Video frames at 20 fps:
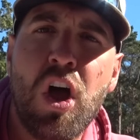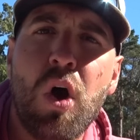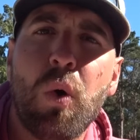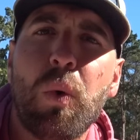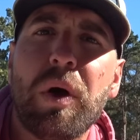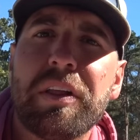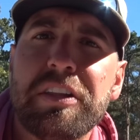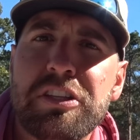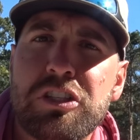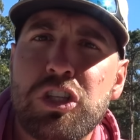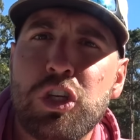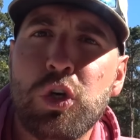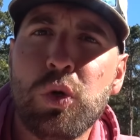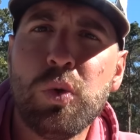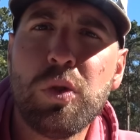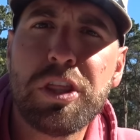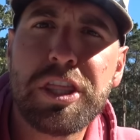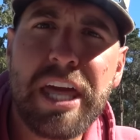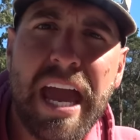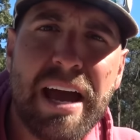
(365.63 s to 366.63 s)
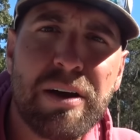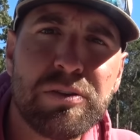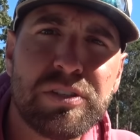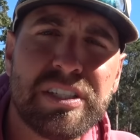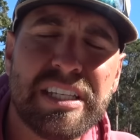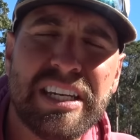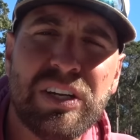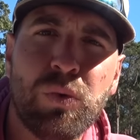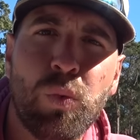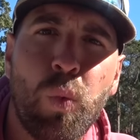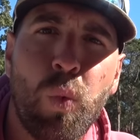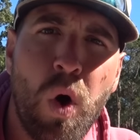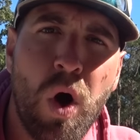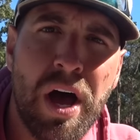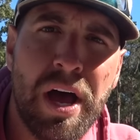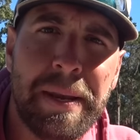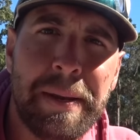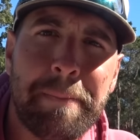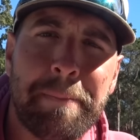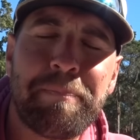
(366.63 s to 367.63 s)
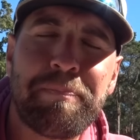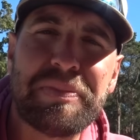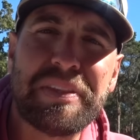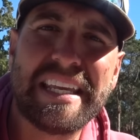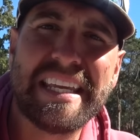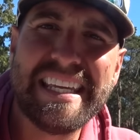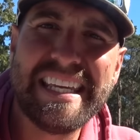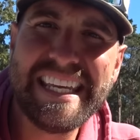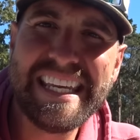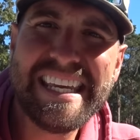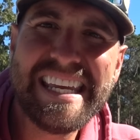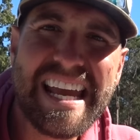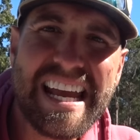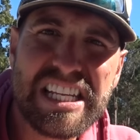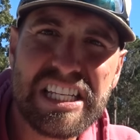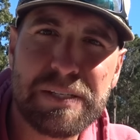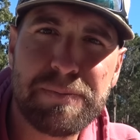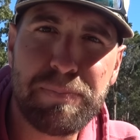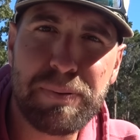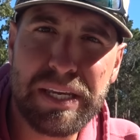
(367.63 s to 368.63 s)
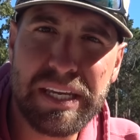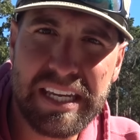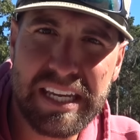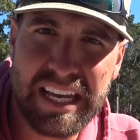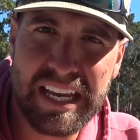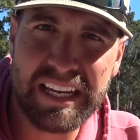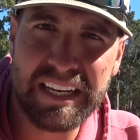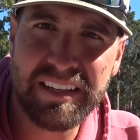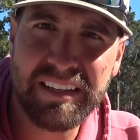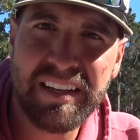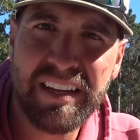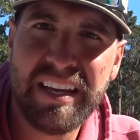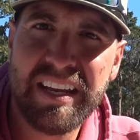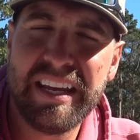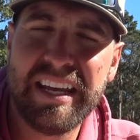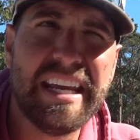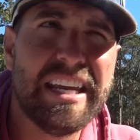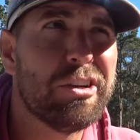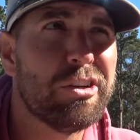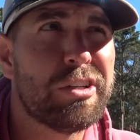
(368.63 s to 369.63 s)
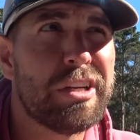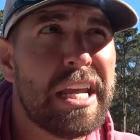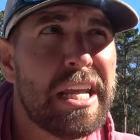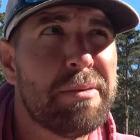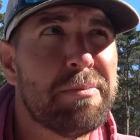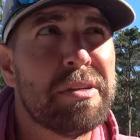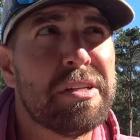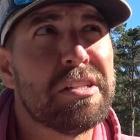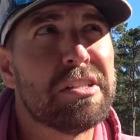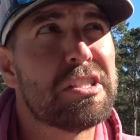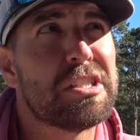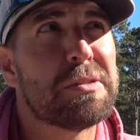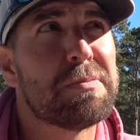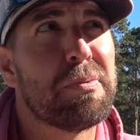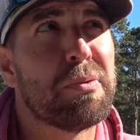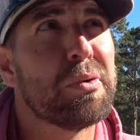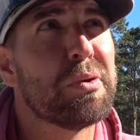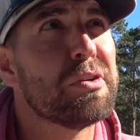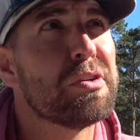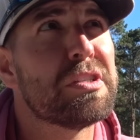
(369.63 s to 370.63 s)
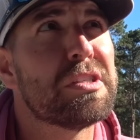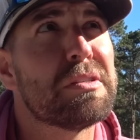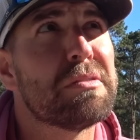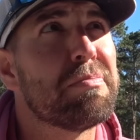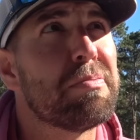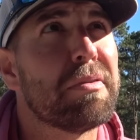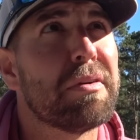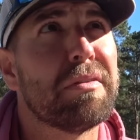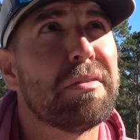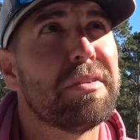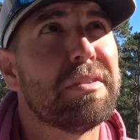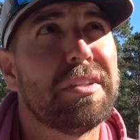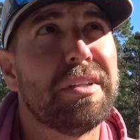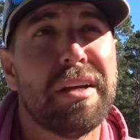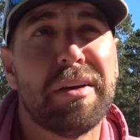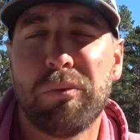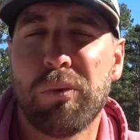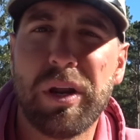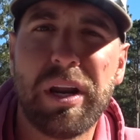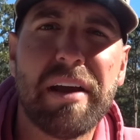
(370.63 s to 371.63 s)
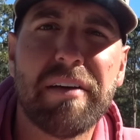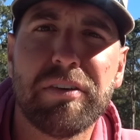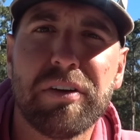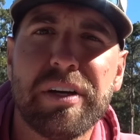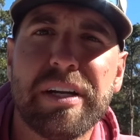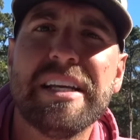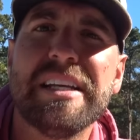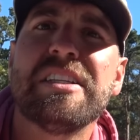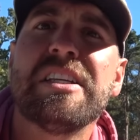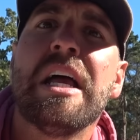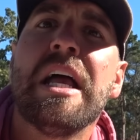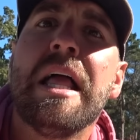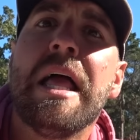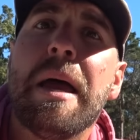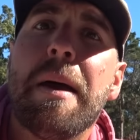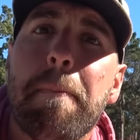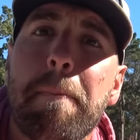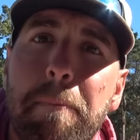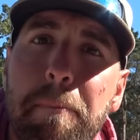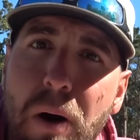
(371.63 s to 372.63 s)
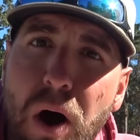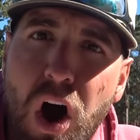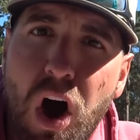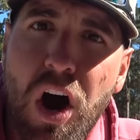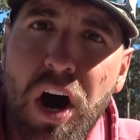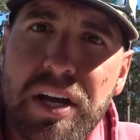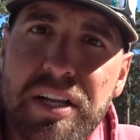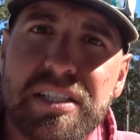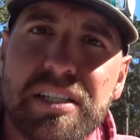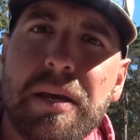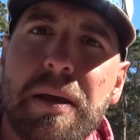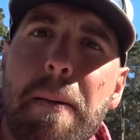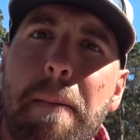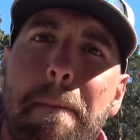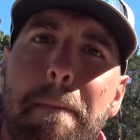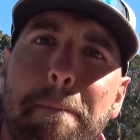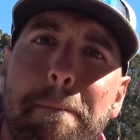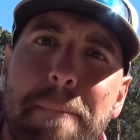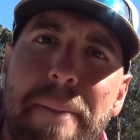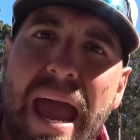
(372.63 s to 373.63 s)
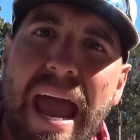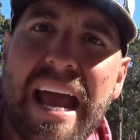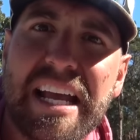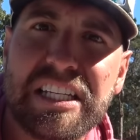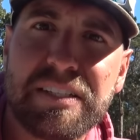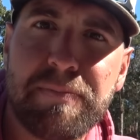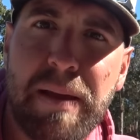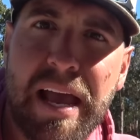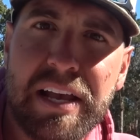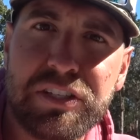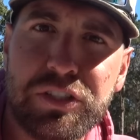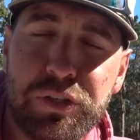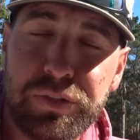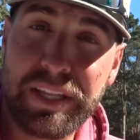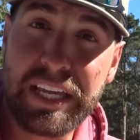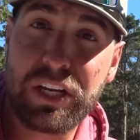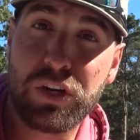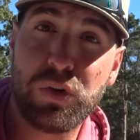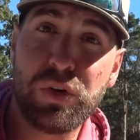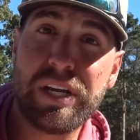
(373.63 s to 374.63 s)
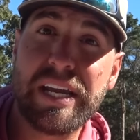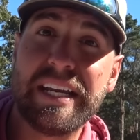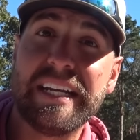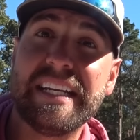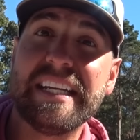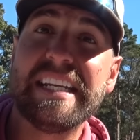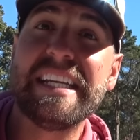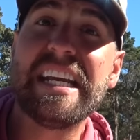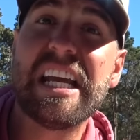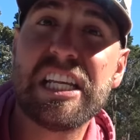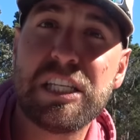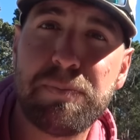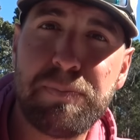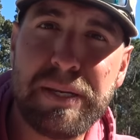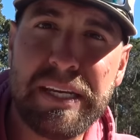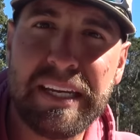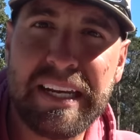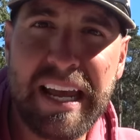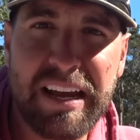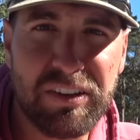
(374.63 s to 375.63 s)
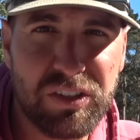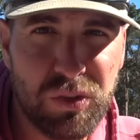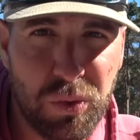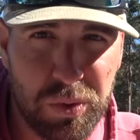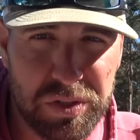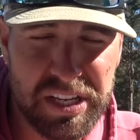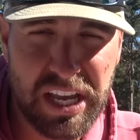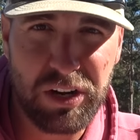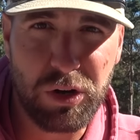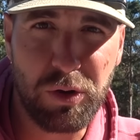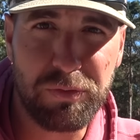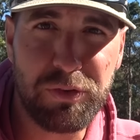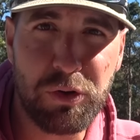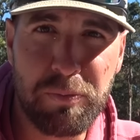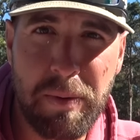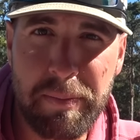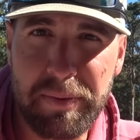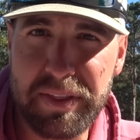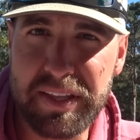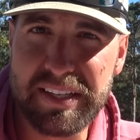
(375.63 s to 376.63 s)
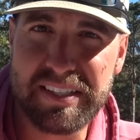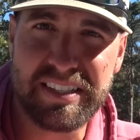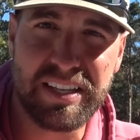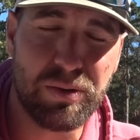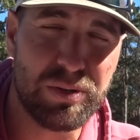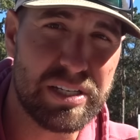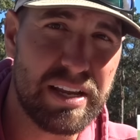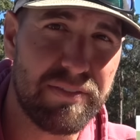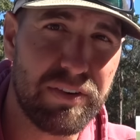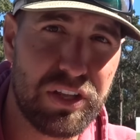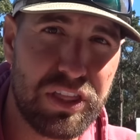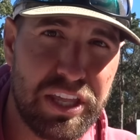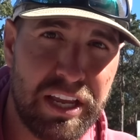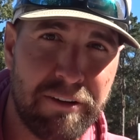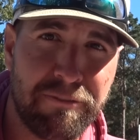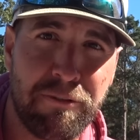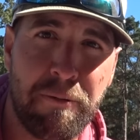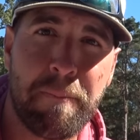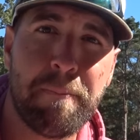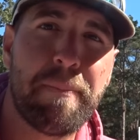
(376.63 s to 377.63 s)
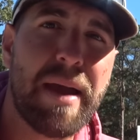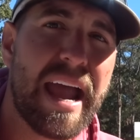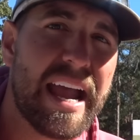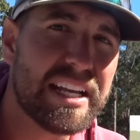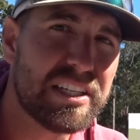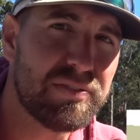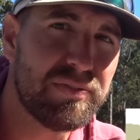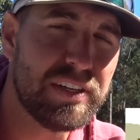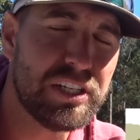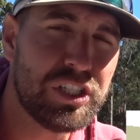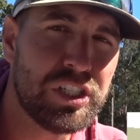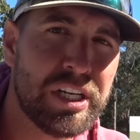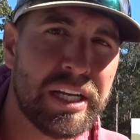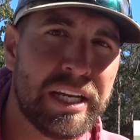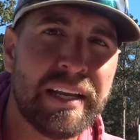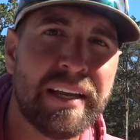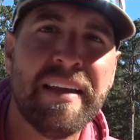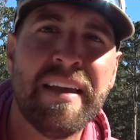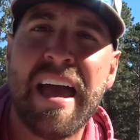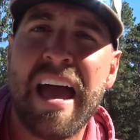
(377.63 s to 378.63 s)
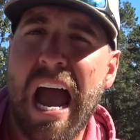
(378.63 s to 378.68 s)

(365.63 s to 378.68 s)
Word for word: Well, in 2001, ESPN, Entertainment Sports Partnership, whatever it is, bought Bassmaster, and they created ESPN Outdoors. I don't know if you remember this. There was everything from bass fishing.